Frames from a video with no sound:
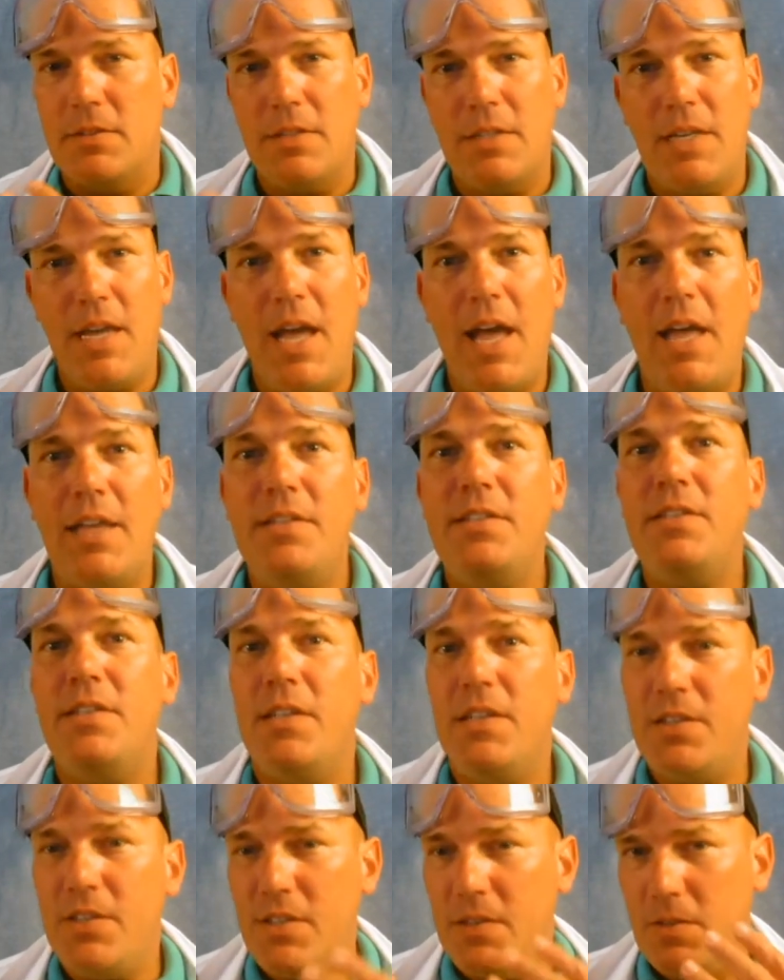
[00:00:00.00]

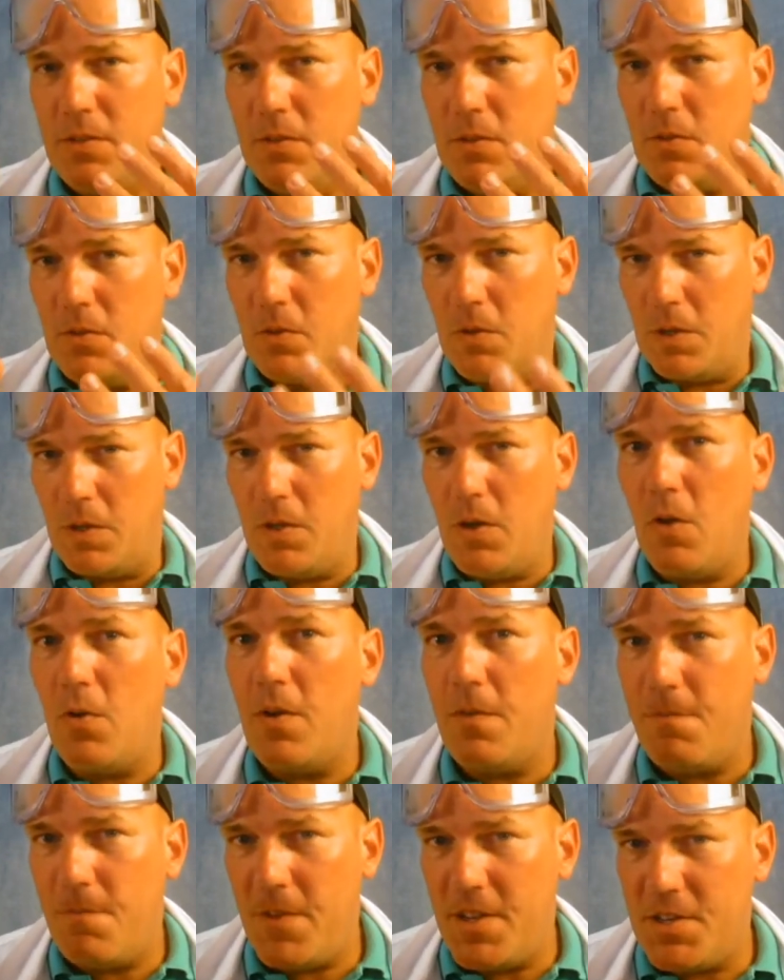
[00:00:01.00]
constant or
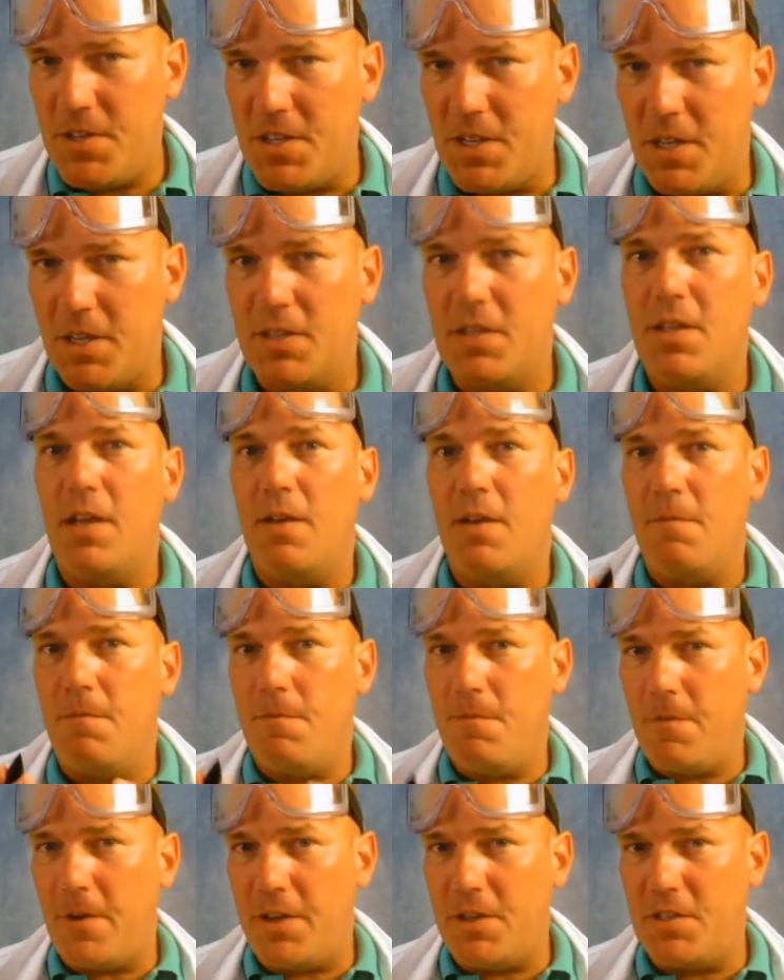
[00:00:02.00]
coefficient of
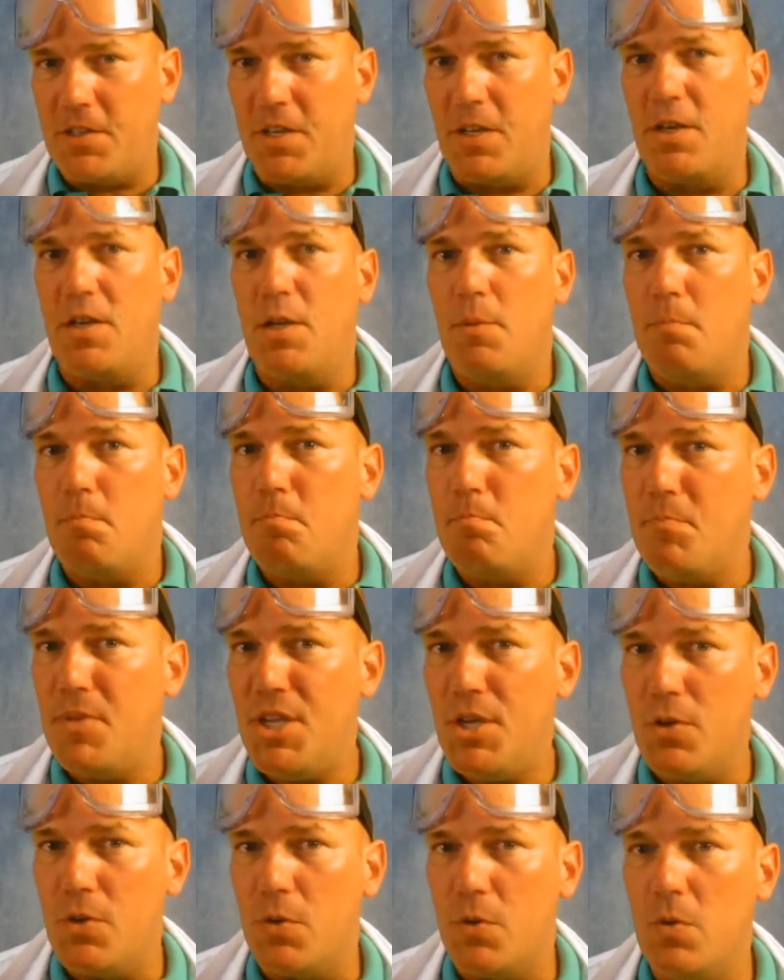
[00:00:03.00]
friction,
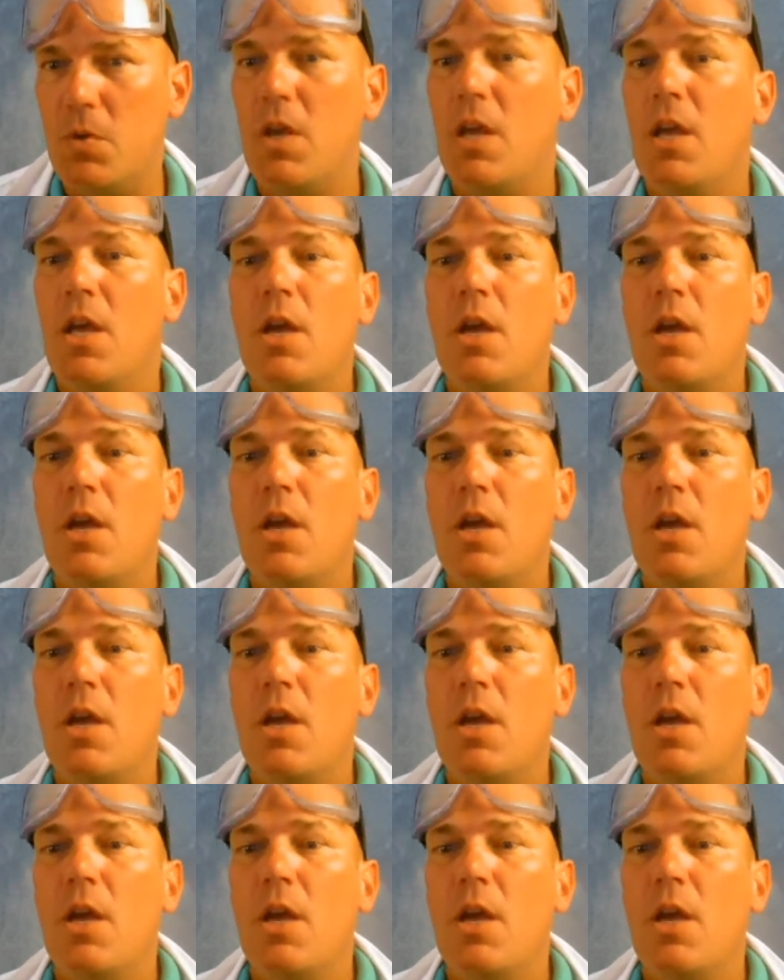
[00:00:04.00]
mu,